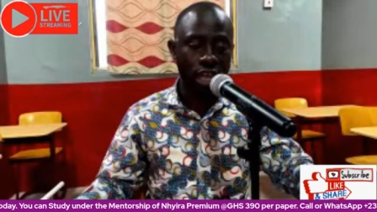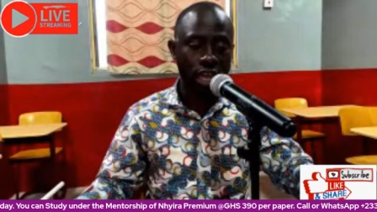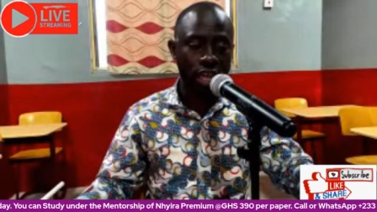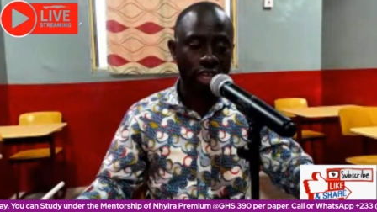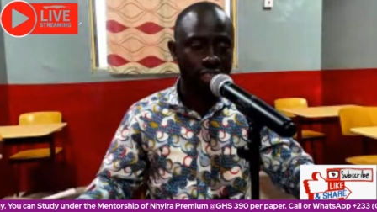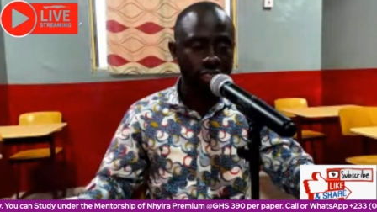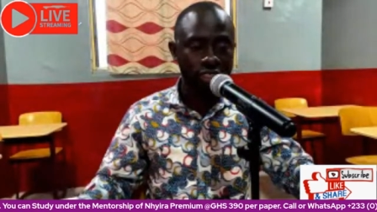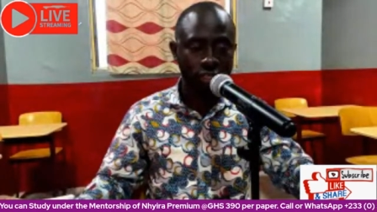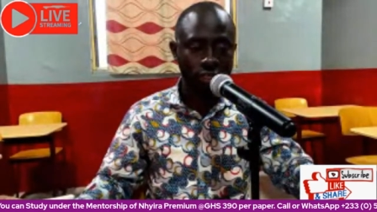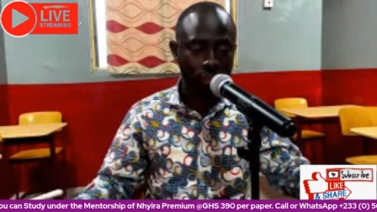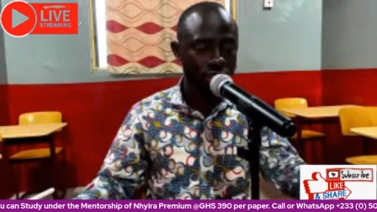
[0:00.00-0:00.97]
uh,
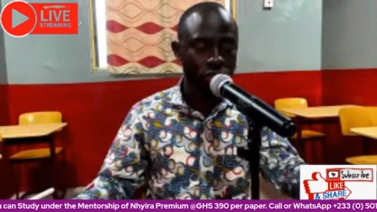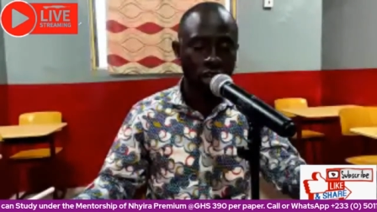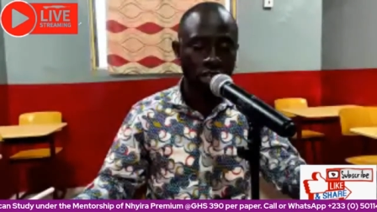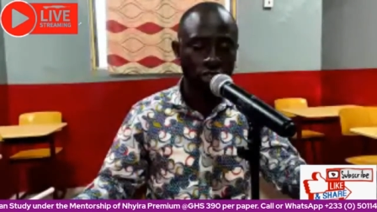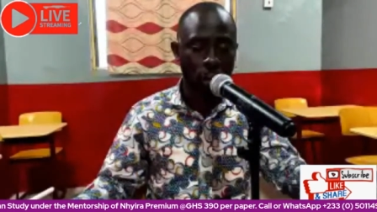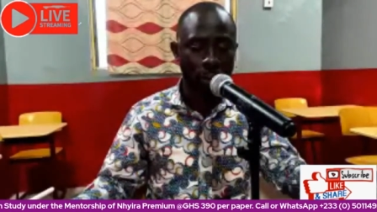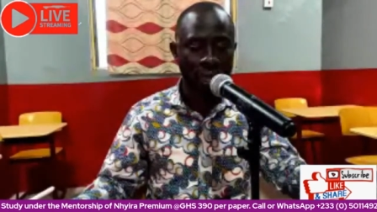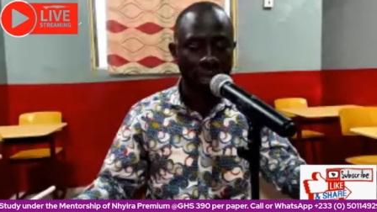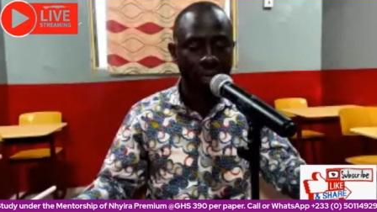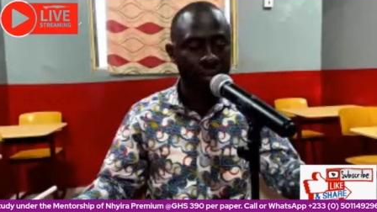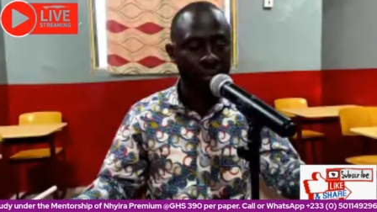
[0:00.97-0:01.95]
this particular
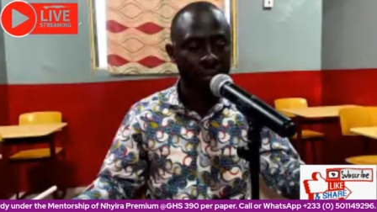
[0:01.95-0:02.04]
topic.